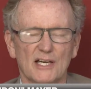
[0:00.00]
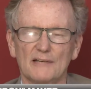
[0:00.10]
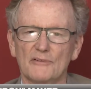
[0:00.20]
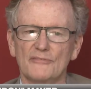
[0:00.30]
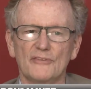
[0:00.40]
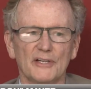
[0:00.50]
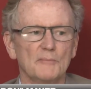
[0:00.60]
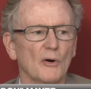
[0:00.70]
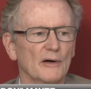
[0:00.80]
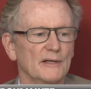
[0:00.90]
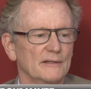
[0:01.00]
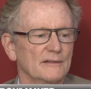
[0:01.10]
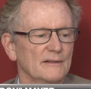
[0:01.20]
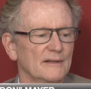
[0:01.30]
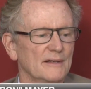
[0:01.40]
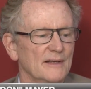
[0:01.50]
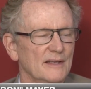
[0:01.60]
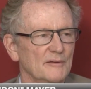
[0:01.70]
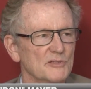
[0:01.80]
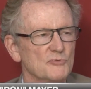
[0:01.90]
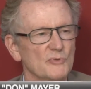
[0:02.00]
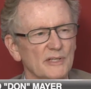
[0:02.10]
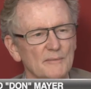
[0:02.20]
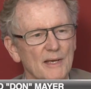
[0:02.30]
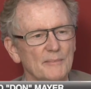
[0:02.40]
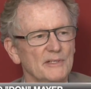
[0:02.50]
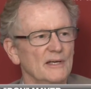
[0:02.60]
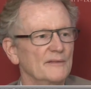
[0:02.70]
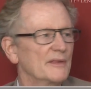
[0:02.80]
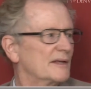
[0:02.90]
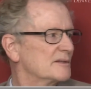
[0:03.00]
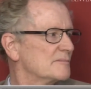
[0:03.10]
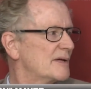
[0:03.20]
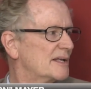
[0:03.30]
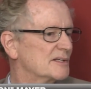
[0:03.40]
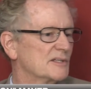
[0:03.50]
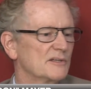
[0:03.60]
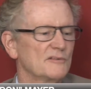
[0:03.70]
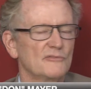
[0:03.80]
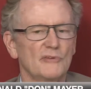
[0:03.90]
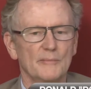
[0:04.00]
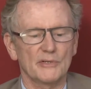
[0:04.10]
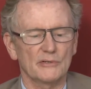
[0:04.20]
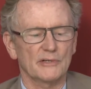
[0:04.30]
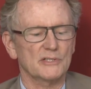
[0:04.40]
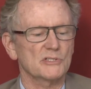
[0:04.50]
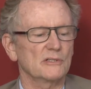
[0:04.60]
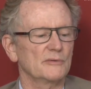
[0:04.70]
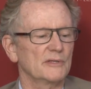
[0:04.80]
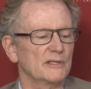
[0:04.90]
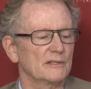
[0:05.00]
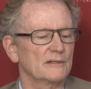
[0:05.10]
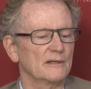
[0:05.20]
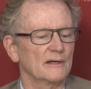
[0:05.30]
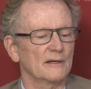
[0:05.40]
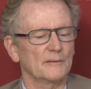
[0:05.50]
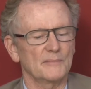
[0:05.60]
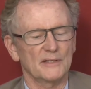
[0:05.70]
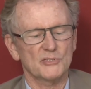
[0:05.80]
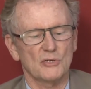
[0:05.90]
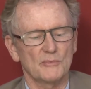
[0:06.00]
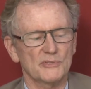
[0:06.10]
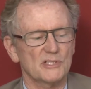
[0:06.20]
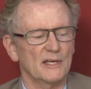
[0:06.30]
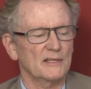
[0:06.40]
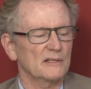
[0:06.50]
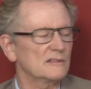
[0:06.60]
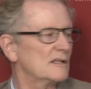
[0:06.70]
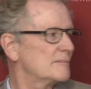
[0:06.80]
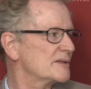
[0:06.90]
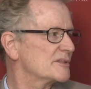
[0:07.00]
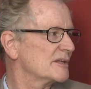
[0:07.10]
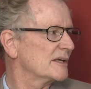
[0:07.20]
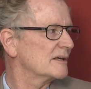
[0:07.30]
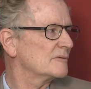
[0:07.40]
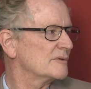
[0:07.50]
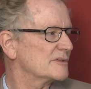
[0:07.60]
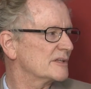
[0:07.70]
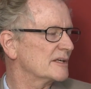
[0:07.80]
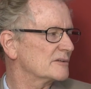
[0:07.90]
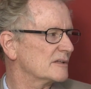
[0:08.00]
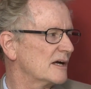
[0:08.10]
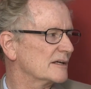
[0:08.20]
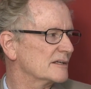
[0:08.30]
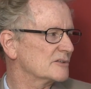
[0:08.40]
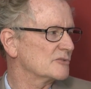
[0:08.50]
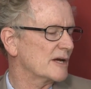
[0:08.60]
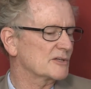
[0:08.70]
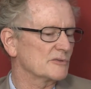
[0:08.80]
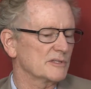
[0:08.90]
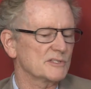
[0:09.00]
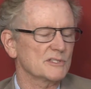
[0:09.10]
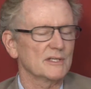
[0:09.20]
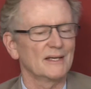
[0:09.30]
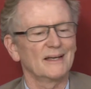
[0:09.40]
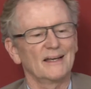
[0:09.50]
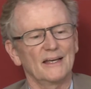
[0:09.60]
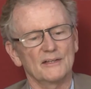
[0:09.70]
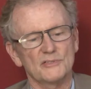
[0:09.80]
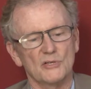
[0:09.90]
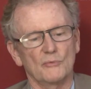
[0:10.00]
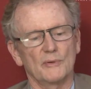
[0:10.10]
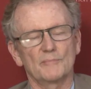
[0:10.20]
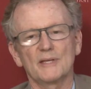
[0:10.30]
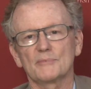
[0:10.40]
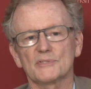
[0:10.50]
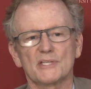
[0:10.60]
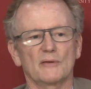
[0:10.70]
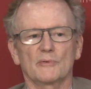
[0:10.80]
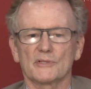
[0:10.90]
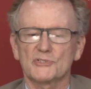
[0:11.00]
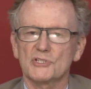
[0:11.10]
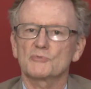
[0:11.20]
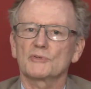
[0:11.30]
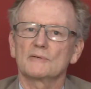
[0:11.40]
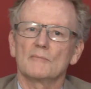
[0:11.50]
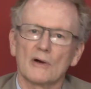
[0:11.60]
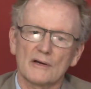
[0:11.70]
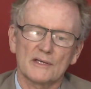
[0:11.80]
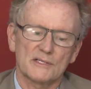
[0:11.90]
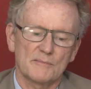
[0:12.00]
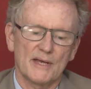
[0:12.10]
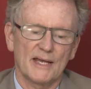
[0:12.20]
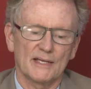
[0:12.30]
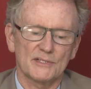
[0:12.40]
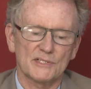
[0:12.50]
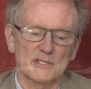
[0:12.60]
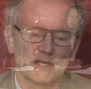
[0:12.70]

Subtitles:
kind of a funny market. It's really maybe not that competitive. Women are excluded. It's almost like a clubby thing with the interlocking directorates. And so when people say, well, it's just what the market demands,